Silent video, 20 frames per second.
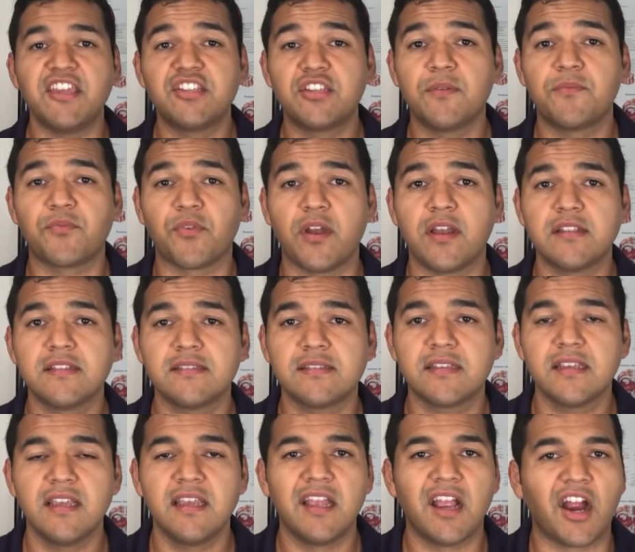Hey YouTube
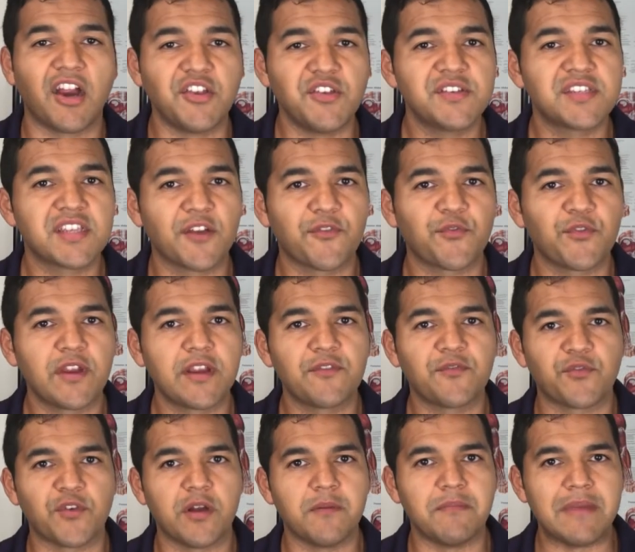friends, are you
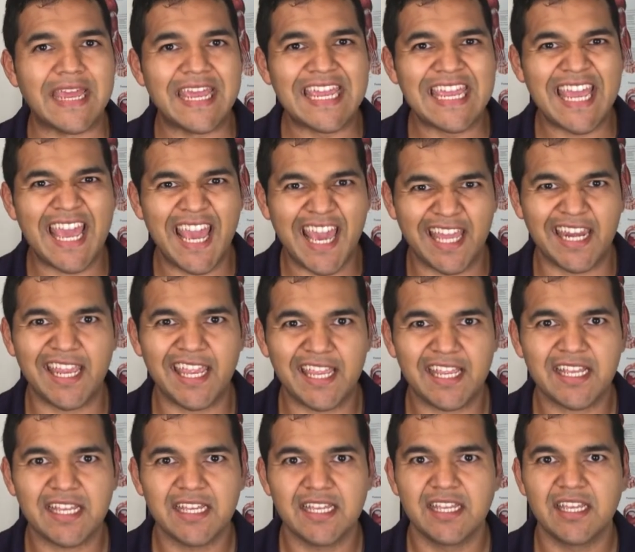suffering from a
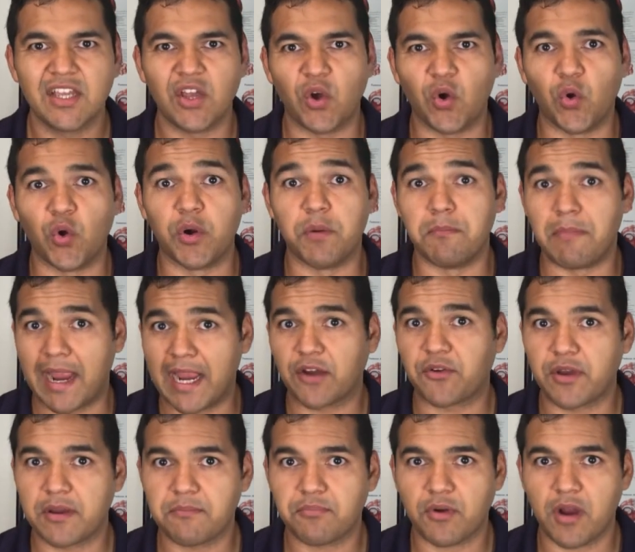headache or
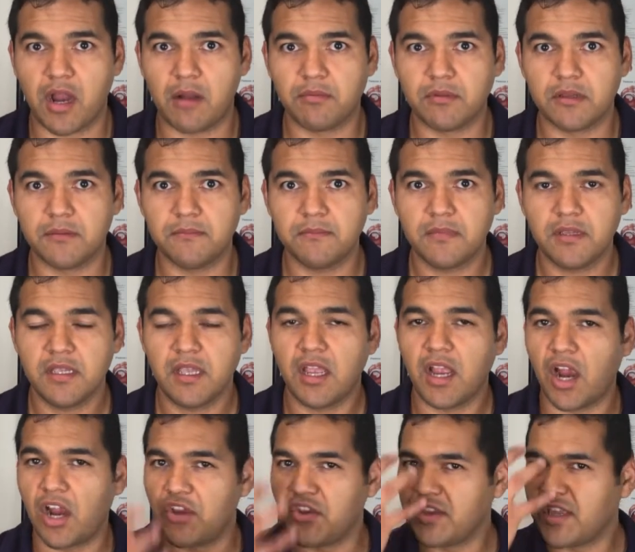migraine problem?
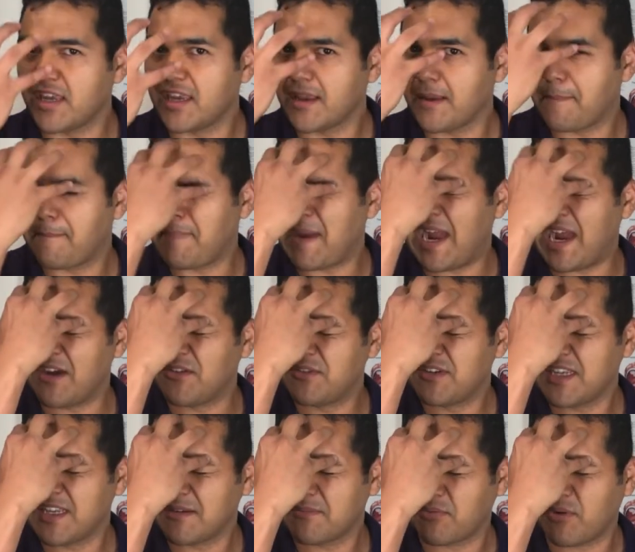Are you getting
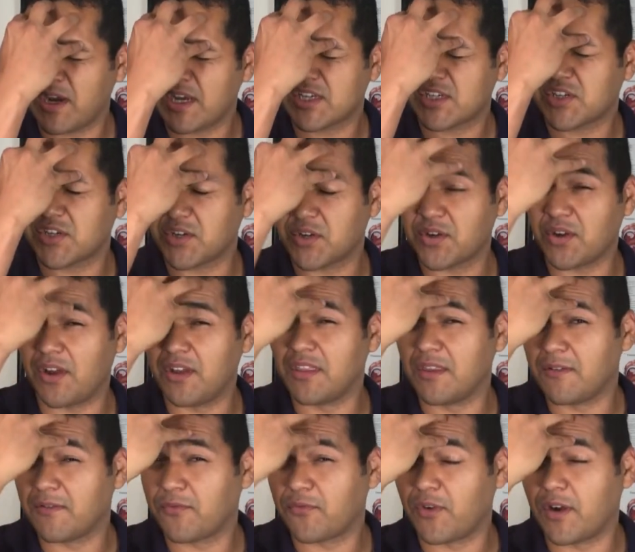pounding pressure
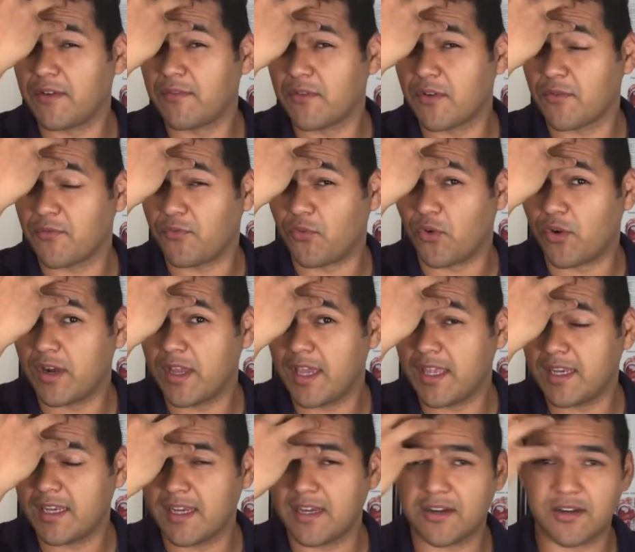on the front of your
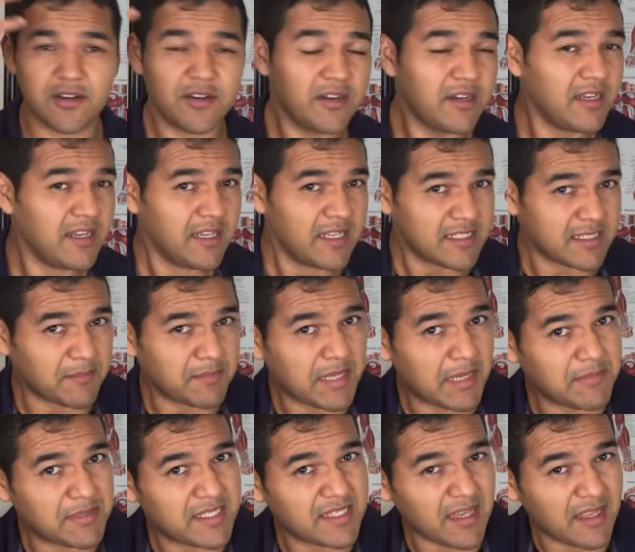forehead here?
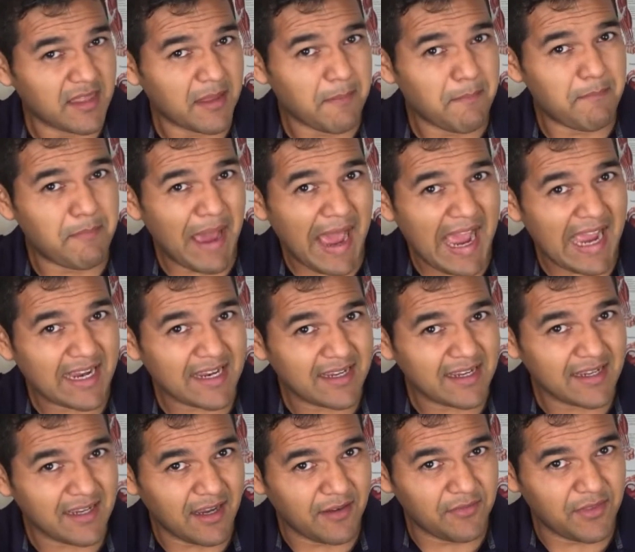Sometimes it's on the back
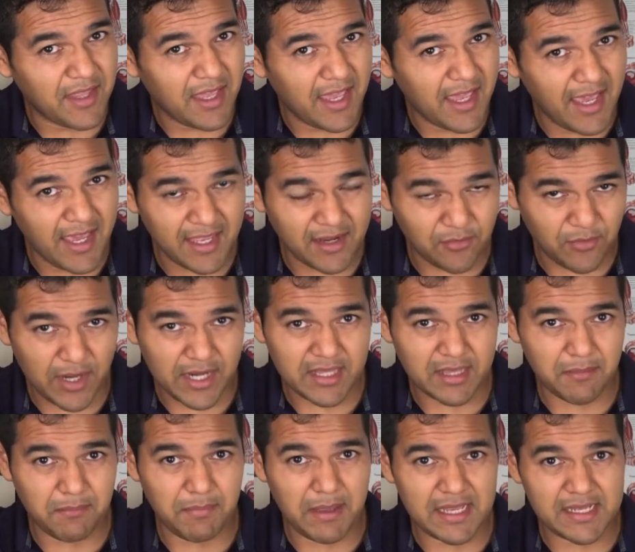of the head, right
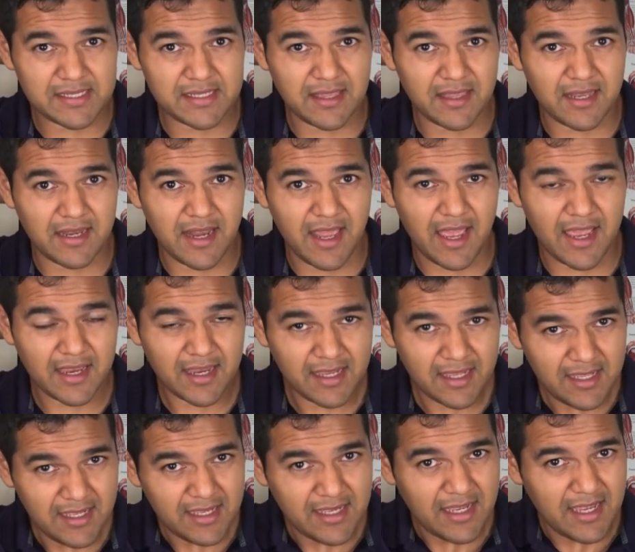at the base of the
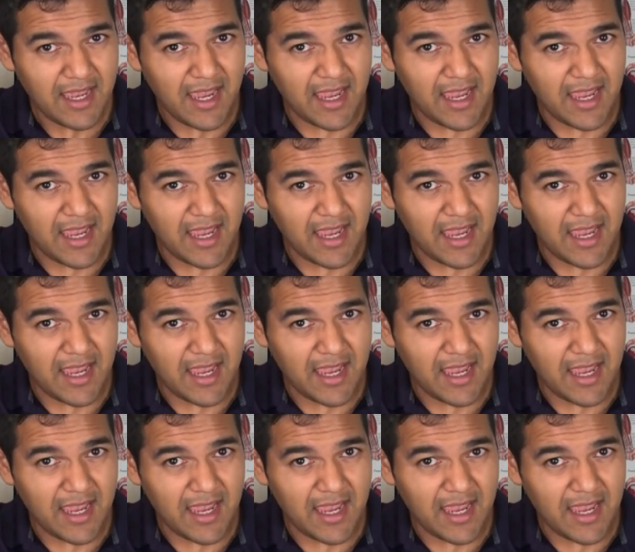neck,